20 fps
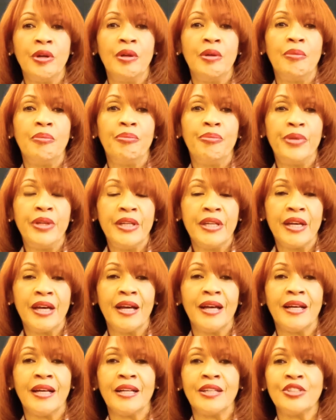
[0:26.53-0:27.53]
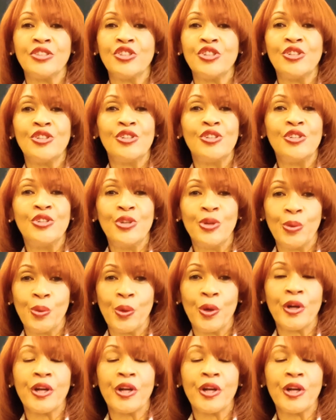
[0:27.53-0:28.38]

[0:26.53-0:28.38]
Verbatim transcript: because your work